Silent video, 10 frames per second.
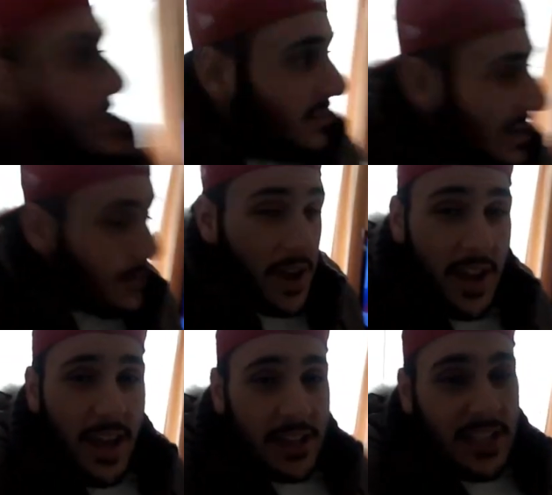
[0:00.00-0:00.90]
So anyway,
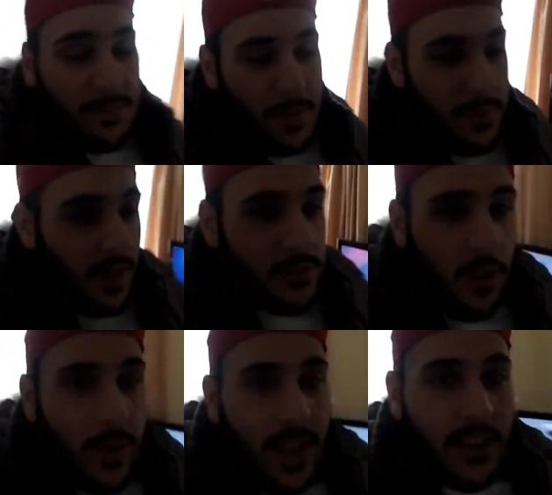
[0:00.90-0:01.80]
yeah, I'll see people. I was
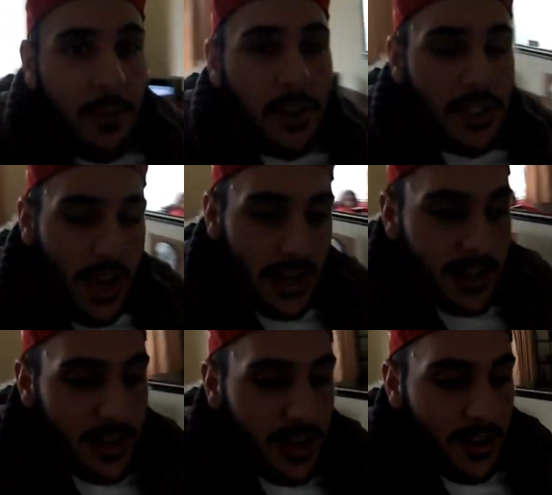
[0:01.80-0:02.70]
vlogging to get to Mosque
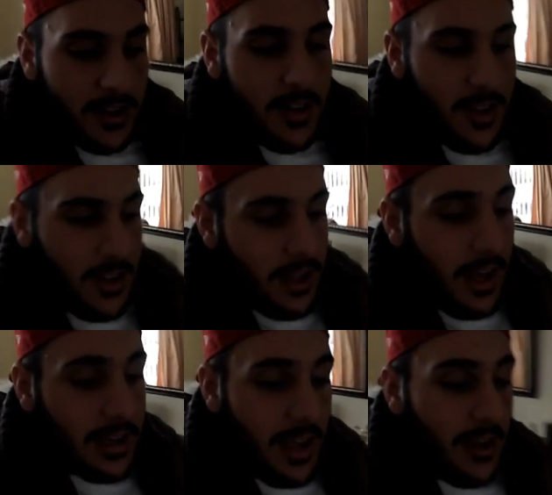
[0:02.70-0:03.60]
and
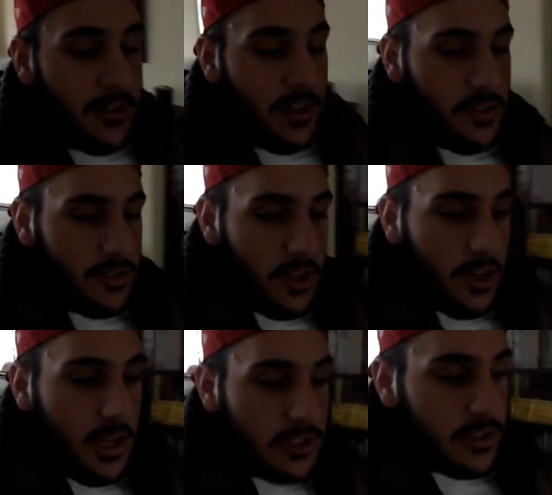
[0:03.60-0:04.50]
yeah, it's
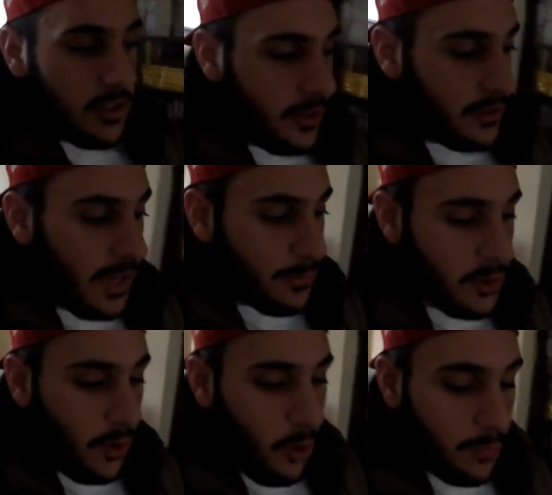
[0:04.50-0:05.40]
time to
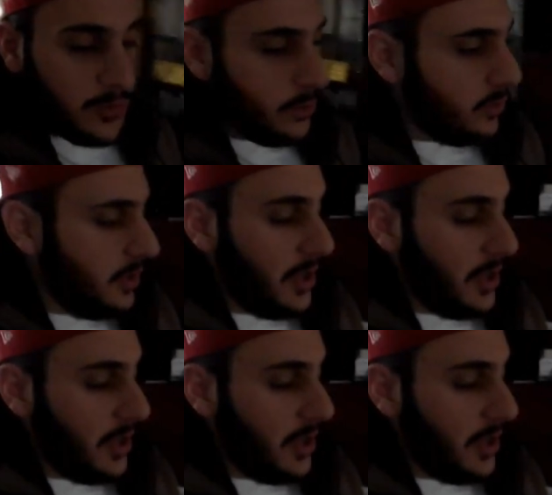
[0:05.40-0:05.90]
go home soon.